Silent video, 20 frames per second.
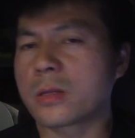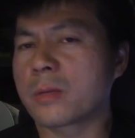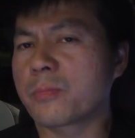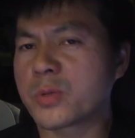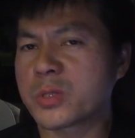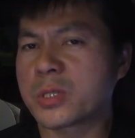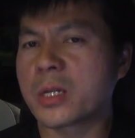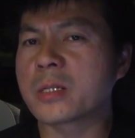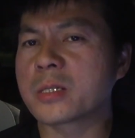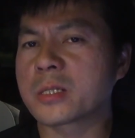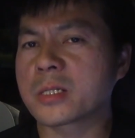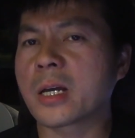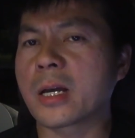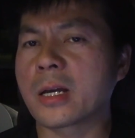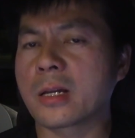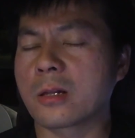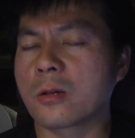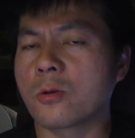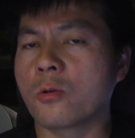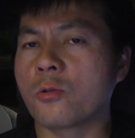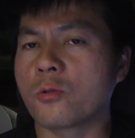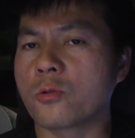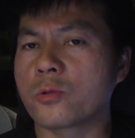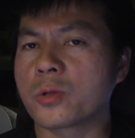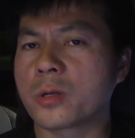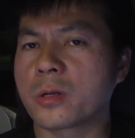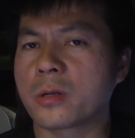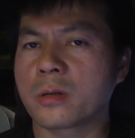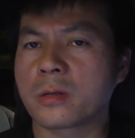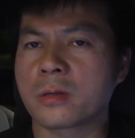percent scale, or
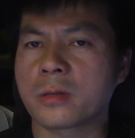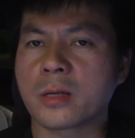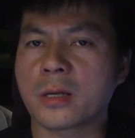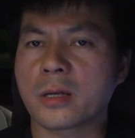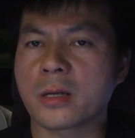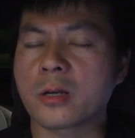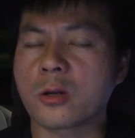the